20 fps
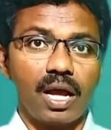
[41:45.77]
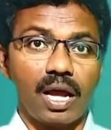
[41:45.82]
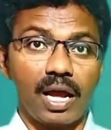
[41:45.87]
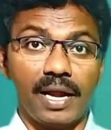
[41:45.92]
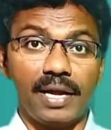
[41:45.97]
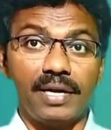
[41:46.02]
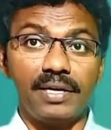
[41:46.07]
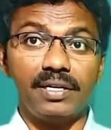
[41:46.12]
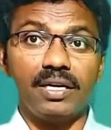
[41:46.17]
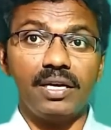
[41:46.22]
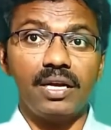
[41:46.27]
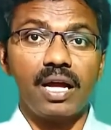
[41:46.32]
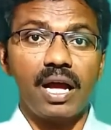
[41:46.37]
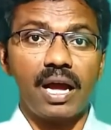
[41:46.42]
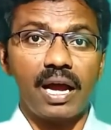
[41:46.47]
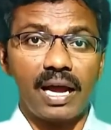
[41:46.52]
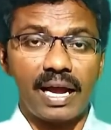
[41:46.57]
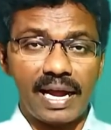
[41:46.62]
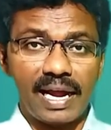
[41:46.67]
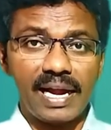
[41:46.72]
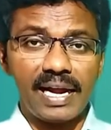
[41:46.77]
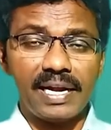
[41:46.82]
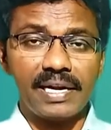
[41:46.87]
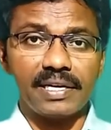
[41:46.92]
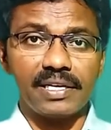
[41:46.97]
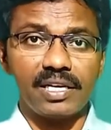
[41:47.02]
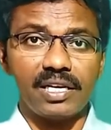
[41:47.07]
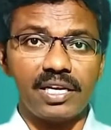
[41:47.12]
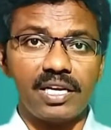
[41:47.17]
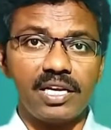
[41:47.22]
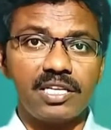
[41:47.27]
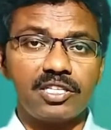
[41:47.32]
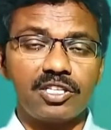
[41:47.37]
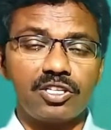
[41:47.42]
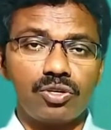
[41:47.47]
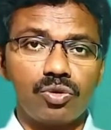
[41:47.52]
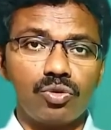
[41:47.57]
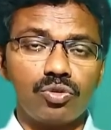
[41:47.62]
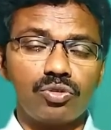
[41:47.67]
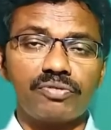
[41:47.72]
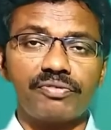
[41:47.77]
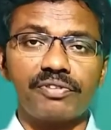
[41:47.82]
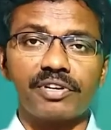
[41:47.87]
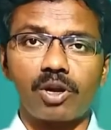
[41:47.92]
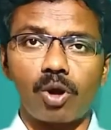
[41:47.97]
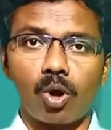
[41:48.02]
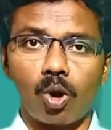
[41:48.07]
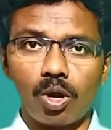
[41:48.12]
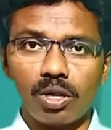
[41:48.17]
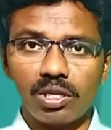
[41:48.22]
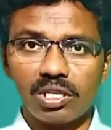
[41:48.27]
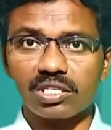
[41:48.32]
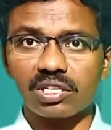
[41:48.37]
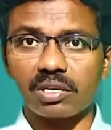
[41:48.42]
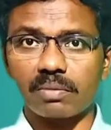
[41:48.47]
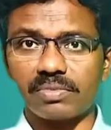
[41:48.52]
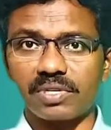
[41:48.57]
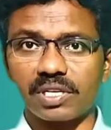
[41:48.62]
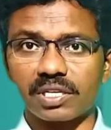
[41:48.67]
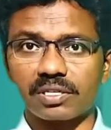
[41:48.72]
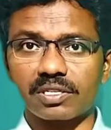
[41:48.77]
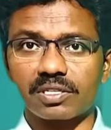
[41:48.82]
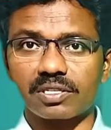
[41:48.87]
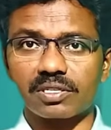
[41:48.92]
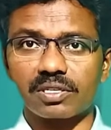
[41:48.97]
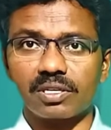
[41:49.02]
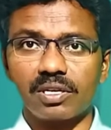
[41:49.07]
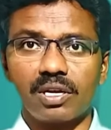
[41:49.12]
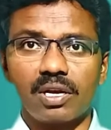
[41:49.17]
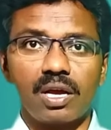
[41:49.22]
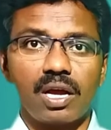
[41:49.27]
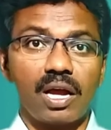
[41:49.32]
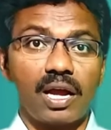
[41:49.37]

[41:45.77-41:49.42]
And had is used for all the subjects.